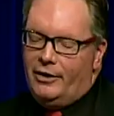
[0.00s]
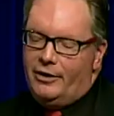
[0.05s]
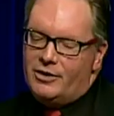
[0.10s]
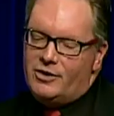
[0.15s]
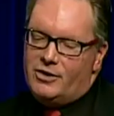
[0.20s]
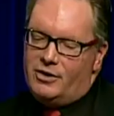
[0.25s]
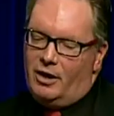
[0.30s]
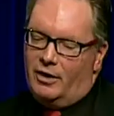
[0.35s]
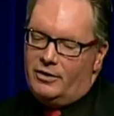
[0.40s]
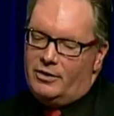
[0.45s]
can
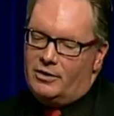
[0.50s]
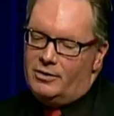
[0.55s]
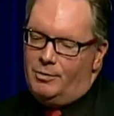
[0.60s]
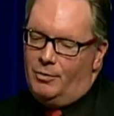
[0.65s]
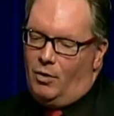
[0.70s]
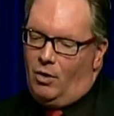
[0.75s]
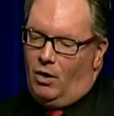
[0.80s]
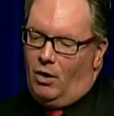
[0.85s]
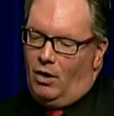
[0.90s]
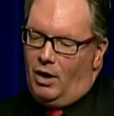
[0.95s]
start
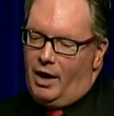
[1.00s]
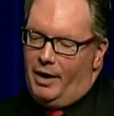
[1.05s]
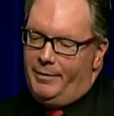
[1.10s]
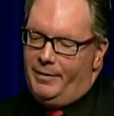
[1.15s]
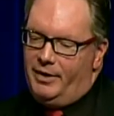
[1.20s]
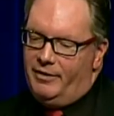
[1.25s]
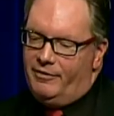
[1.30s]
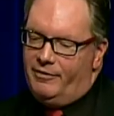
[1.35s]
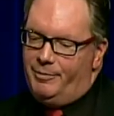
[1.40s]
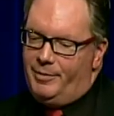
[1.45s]
small. I
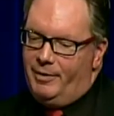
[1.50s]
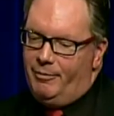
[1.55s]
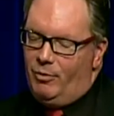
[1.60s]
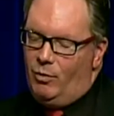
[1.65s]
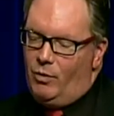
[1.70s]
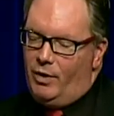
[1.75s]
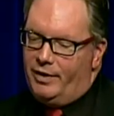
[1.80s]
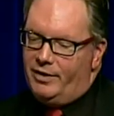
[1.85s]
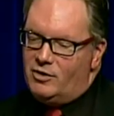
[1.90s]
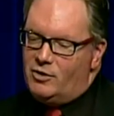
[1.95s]
mean, if people
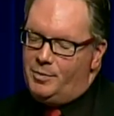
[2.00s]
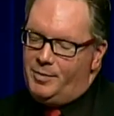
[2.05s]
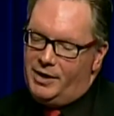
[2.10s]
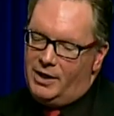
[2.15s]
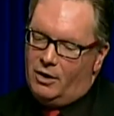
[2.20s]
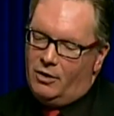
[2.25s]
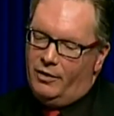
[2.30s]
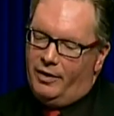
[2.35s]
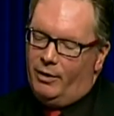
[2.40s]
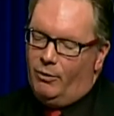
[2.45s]
want to
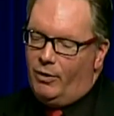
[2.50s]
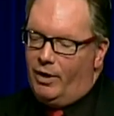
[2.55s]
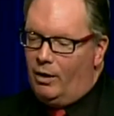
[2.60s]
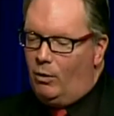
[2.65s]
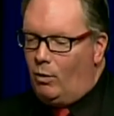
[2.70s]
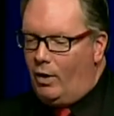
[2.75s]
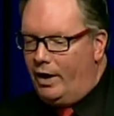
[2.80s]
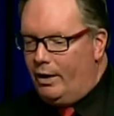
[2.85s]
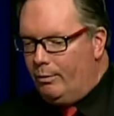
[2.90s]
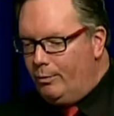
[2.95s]
speak or they want to
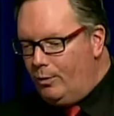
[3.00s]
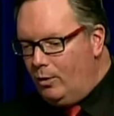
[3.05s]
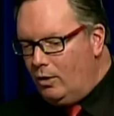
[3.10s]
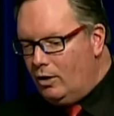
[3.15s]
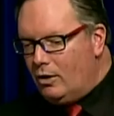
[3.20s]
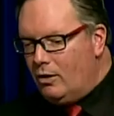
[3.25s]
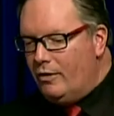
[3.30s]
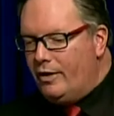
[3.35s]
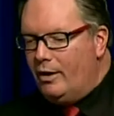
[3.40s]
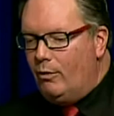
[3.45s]
write a
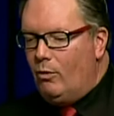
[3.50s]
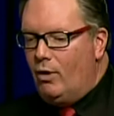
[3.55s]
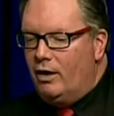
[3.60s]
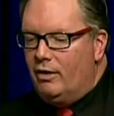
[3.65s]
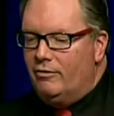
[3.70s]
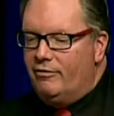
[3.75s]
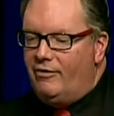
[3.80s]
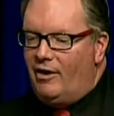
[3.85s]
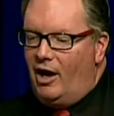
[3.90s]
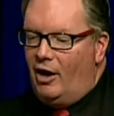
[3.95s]
book or they want
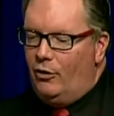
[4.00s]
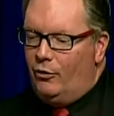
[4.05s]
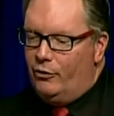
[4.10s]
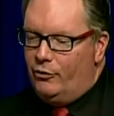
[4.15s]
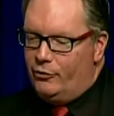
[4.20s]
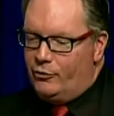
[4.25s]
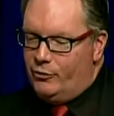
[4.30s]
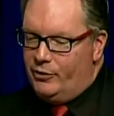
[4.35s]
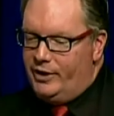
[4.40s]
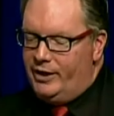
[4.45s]
to follow
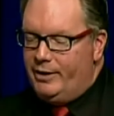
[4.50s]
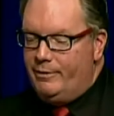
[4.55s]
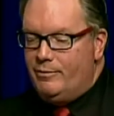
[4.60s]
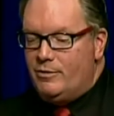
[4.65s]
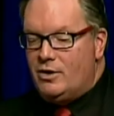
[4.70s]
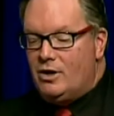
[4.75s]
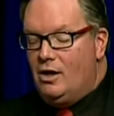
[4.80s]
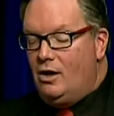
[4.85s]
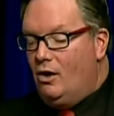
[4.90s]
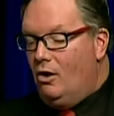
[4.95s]
their
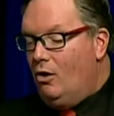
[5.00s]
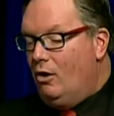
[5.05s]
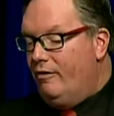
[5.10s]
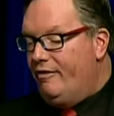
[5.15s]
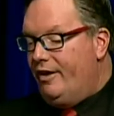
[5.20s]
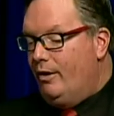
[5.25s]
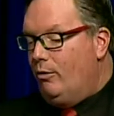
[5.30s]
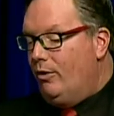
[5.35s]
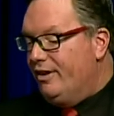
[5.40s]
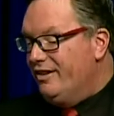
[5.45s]
dreams or if
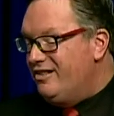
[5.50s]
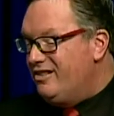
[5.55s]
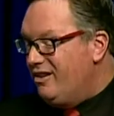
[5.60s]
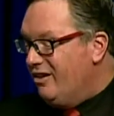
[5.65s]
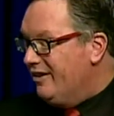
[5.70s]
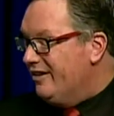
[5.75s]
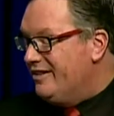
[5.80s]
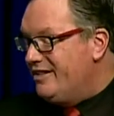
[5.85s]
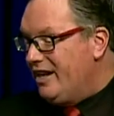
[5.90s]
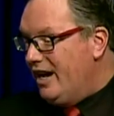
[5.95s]
they want to
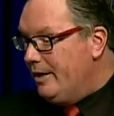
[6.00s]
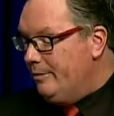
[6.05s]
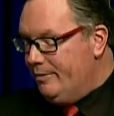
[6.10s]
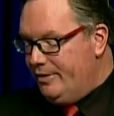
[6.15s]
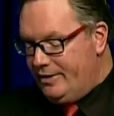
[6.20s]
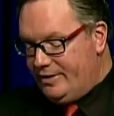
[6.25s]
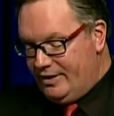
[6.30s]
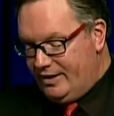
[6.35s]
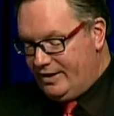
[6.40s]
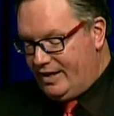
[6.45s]
start a side
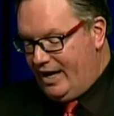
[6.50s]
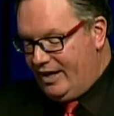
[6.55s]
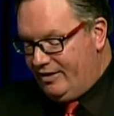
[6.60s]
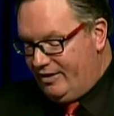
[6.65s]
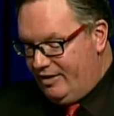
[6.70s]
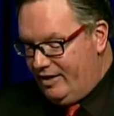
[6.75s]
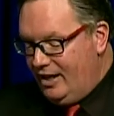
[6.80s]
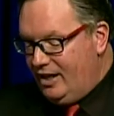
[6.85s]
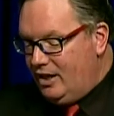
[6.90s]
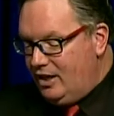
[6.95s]
business, I
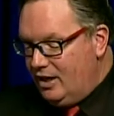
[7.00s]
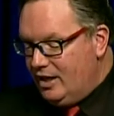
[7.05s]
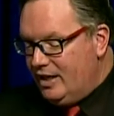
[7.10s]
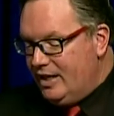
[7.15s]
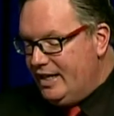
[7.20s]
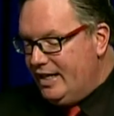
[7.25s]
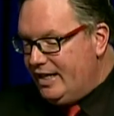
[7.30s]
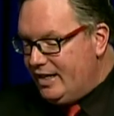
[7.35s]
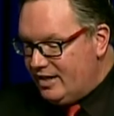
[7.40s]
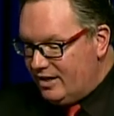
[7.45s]
think you
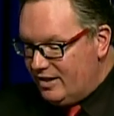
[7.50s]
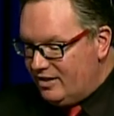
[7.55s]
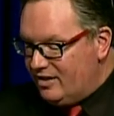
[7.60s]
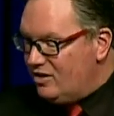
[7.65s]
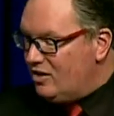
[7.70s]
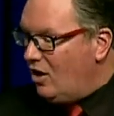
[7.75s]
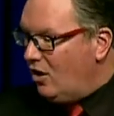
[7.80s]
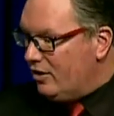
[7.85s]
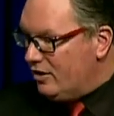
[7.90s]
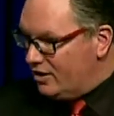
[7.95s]
need to
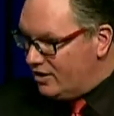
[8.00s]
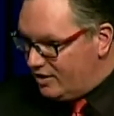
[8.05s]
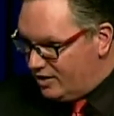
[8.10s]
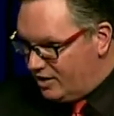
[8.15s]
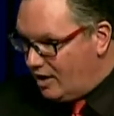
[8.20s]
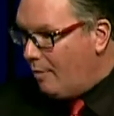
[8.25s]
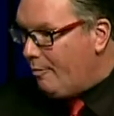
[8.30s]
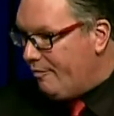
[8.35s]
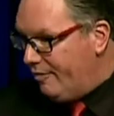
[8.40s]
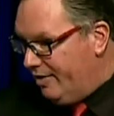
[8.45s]
start
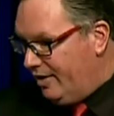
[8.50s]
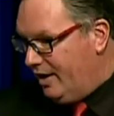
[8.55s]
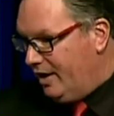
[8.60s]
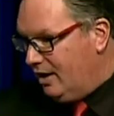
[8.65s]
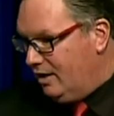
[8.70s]
something.